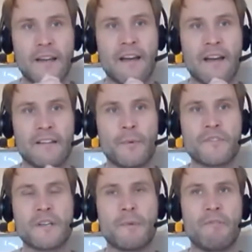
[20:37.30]
Yeah. So we
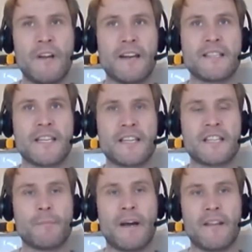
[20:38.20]
try to be really
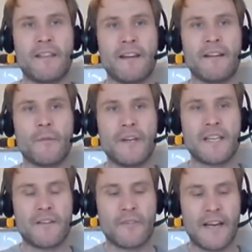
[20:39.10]
consistent about the things that we
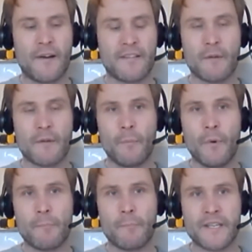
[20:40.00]
said from the outset that we
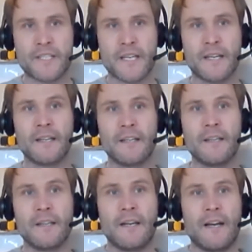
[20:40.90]
would measure,
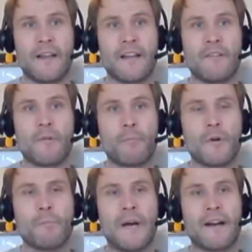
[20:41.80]
and then
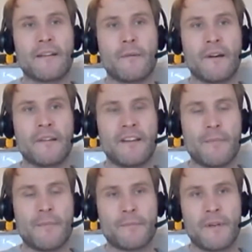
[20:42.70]
report back to our senior
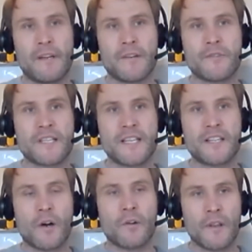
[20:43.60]
management and our
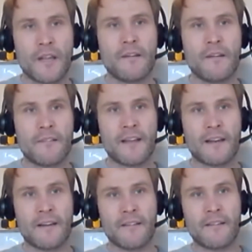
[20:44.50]
trustees on those
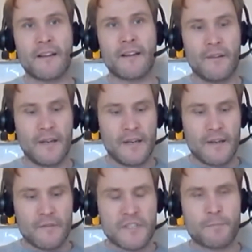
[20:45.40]
things. So
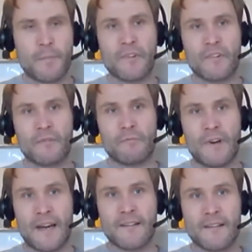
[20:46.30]
response
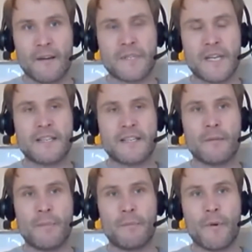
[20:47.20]
rate, so percentages of
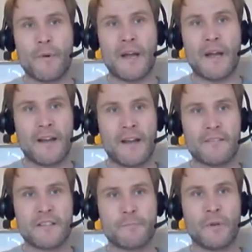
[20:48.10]
the people that we mailed that
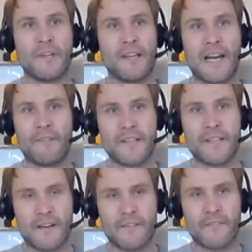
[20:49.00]
actually responded,
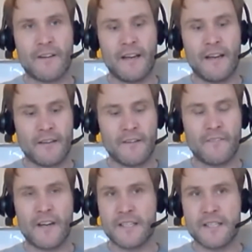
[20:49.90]
average gift values,
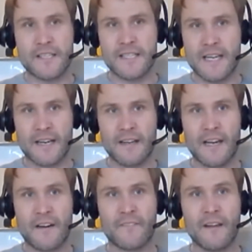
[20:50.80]
conversion to second
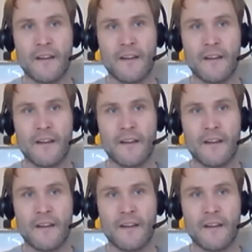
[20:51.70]
gift,